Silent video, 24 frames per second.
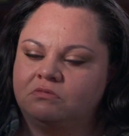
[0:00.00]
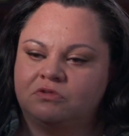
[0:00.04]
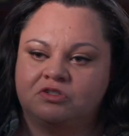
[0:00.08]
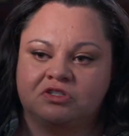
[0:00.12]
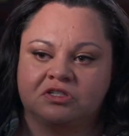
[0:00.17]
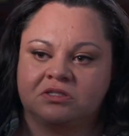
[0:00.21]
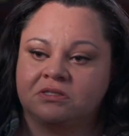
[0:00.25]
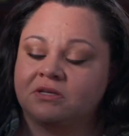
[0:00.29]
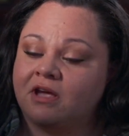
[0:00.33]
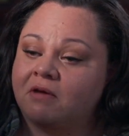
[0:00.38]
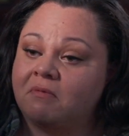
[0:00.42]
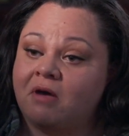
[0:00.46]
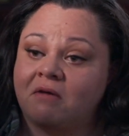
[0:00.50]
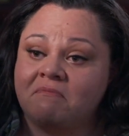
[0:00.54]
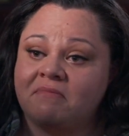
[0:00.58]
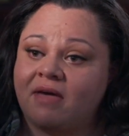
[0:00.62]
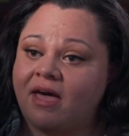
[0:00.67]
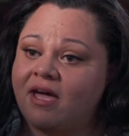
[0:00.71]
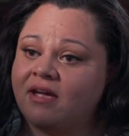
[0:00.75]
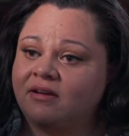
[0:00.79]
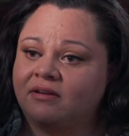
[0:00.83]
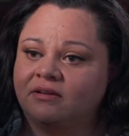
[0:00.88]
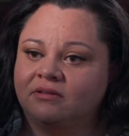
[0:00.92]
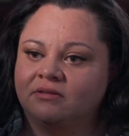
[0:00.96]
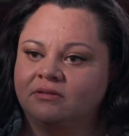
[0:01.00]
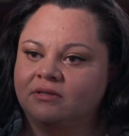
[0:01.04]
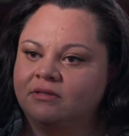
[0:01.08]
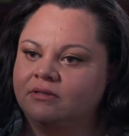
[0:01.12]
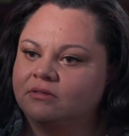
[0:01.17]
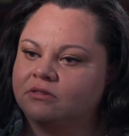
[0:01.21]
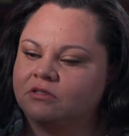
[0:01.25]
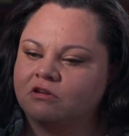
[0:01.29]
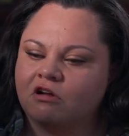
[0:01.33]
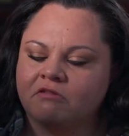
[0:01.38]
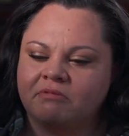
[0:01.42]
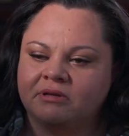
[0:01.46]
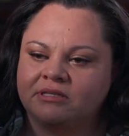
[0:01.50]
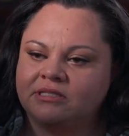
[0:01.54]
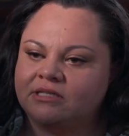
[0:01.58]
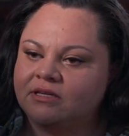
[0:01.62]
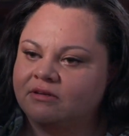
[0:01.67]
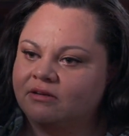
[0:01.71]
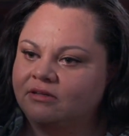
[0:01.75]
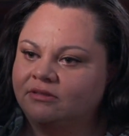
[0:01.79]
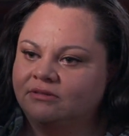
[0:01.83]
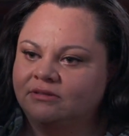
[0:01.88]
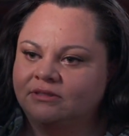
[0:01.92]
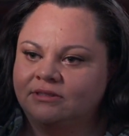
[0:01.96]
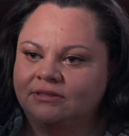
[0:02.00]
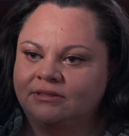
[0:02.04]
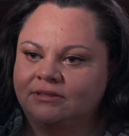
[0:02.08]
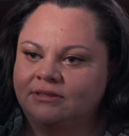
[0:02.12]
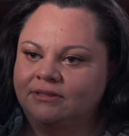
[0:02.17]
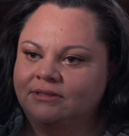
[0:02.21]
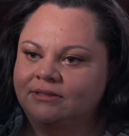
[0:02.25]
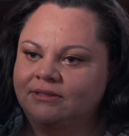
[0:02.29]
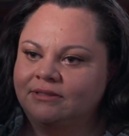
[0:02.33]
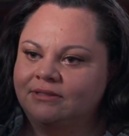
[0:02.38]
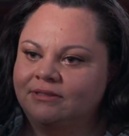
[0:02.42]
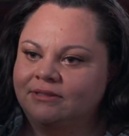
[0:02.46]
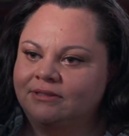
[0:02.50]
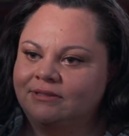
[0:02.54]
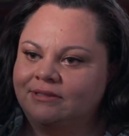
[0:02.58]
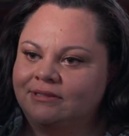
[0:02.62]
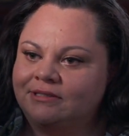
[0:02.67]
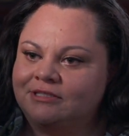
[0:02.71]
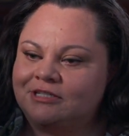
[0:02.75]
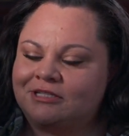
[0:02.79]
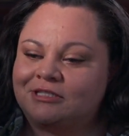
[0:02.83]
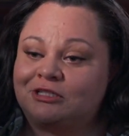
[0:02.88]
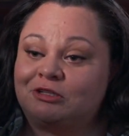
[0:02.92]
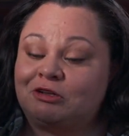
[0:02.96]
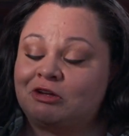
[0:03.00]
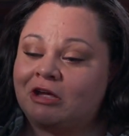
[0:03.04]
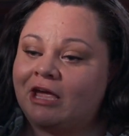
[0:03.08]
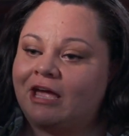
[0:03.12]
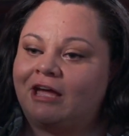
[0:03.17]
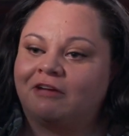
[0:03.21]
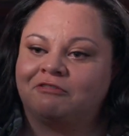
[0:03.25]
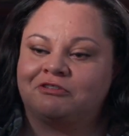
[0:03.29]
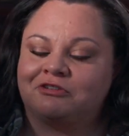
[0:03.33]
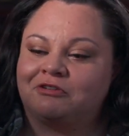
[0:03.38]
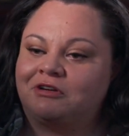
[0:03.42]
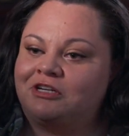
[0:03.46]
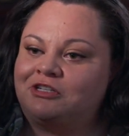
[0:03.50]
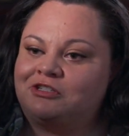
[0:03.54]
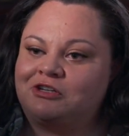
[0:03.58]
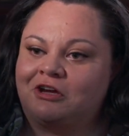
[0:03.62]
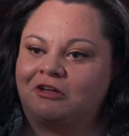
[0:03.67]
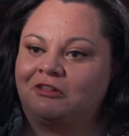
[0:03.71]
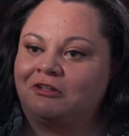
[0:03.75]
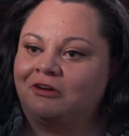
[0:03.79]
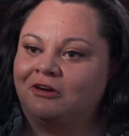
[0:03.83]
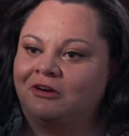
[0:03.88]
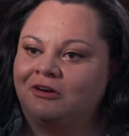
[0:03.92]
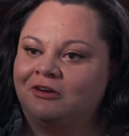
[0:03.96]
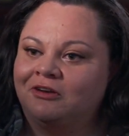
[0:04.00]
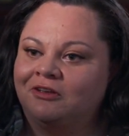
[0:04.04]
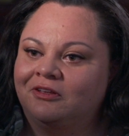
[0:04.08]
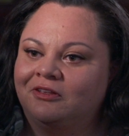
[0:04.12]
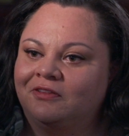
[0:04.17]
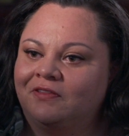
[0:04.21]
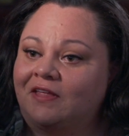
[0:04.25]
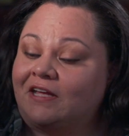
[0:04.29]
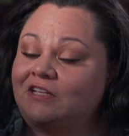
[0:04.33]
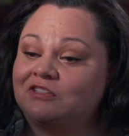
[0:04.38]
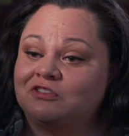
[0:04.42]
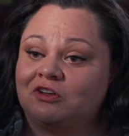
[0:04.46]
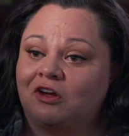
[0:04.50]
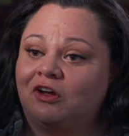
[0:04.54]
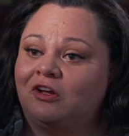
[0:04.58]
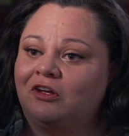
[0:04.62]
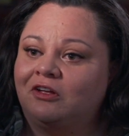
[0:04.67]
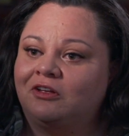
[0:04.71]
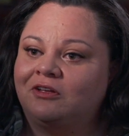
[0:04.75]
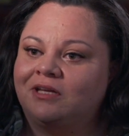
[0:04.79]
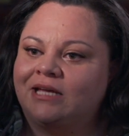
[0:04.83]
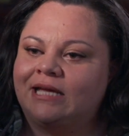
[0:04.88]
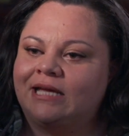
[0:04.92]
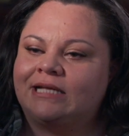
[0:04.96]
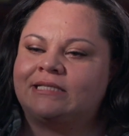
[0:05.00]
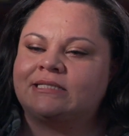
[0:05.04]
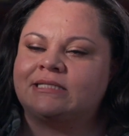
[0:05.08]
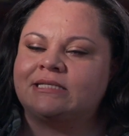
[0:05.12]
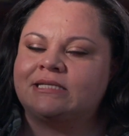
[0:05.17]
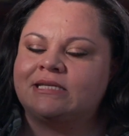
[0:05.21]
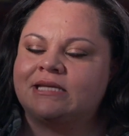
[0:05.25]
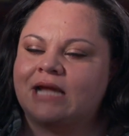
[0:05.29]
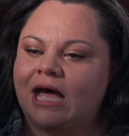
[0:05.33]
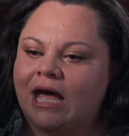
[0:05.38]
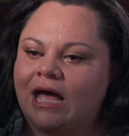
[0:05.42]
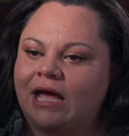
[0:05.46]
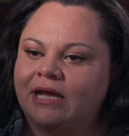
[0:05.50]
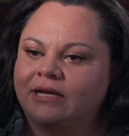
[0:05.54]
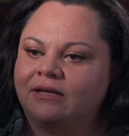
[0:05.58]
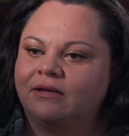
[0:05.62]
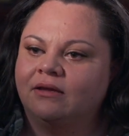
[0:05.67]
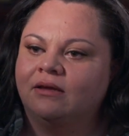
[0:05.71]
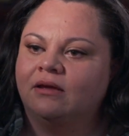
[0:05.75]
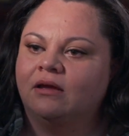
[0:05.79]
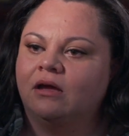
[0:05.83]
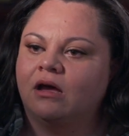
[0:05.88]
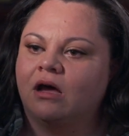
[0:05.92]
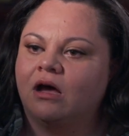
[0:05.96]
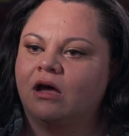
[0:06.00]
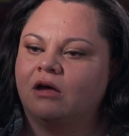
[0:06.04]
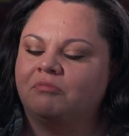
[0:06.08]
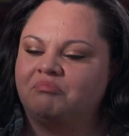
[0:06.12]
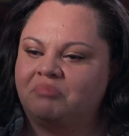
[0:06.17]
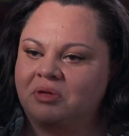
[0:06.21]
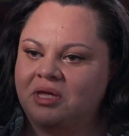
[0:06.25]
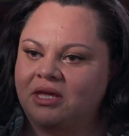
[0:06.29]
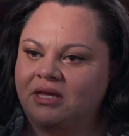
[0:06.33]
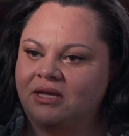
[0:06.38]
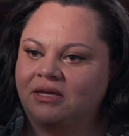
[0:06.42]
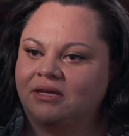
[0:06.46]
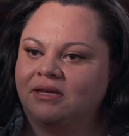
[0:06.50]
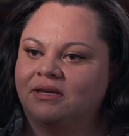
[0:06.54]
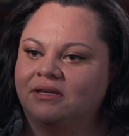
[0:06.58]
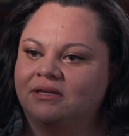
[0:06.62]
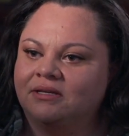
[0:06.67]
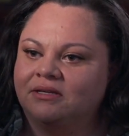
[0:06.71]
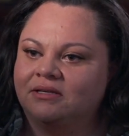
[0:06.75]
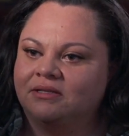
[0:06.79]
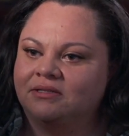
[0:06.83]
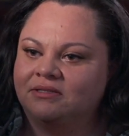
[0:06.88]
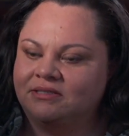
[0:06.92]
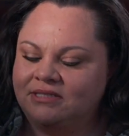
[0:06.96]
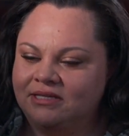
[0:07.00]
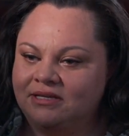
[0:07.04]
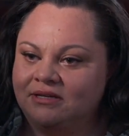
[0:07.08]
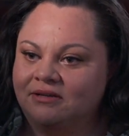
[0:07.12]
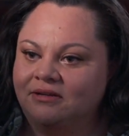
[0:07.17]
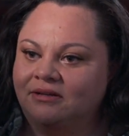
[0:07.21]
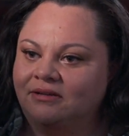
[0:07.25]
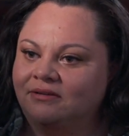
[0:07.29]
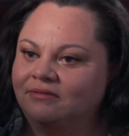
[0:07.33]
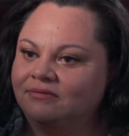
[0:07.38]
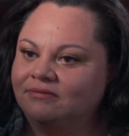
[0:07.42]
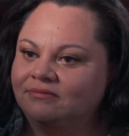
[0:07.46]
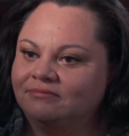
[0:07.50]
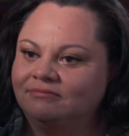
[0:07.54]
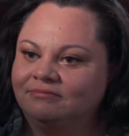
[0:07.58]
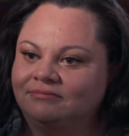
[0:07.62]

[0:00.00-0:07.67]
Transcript: Just come on back, it's no big deal. Just look after each other. That's all. It's not a big deal.